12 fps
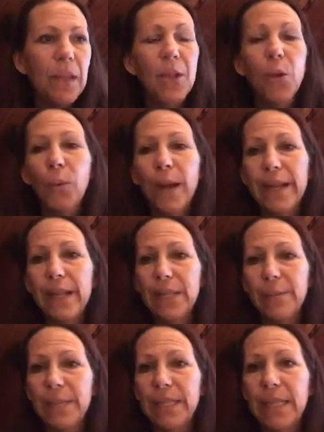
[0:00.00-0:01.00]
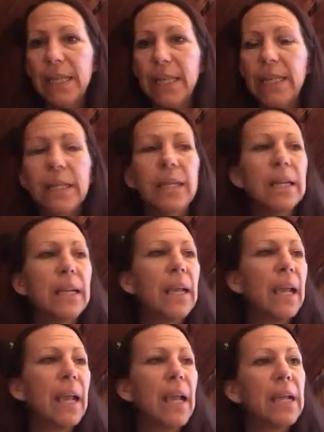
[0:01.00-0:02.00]
you're waiting to be seated,
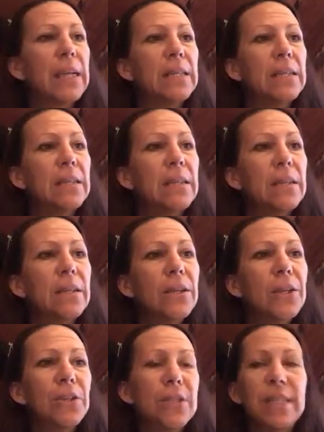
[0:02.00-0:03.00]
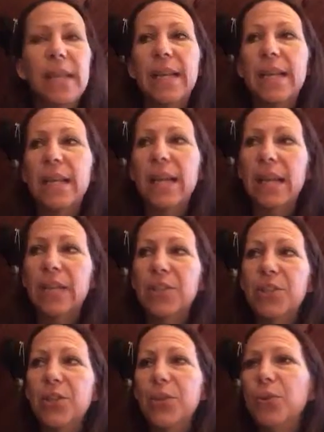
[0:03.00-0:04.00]
and you're standing
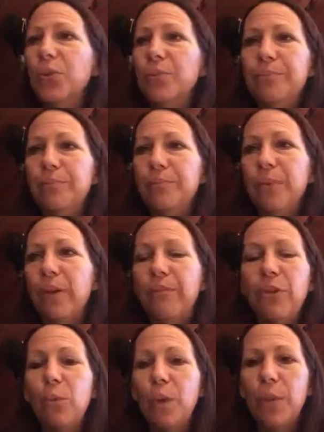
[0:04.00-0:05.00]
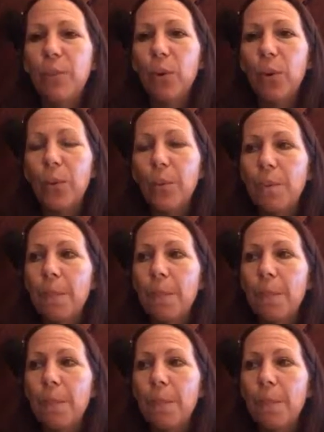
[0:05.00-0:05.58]
next to a few people,